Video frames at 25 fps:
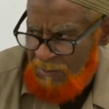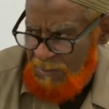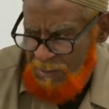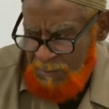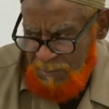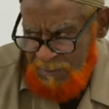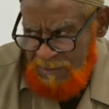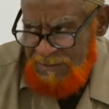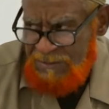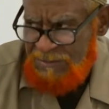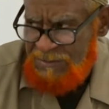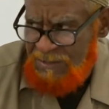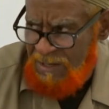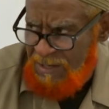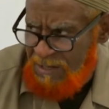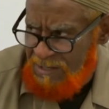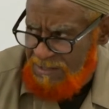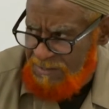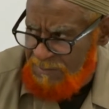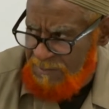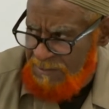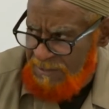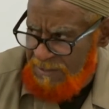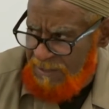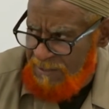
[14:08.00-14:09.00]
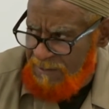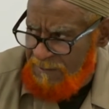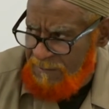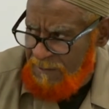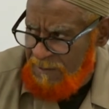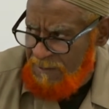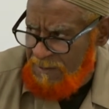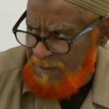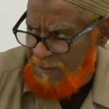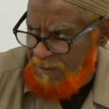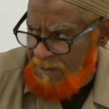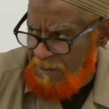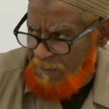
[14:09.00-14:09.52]
want to please your husband, yeah.
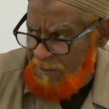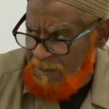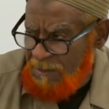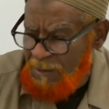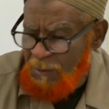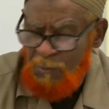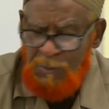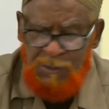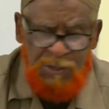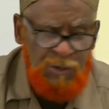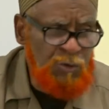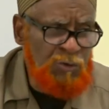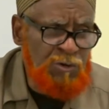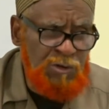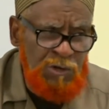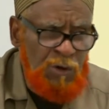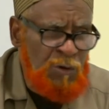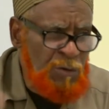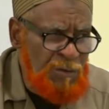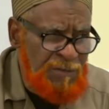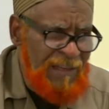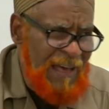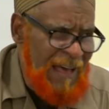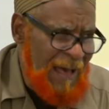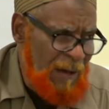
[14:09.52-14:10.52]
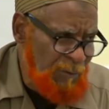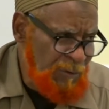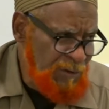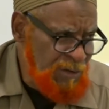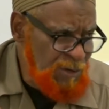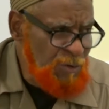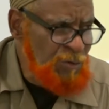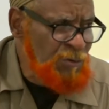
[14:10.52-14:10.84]
Because when you do that,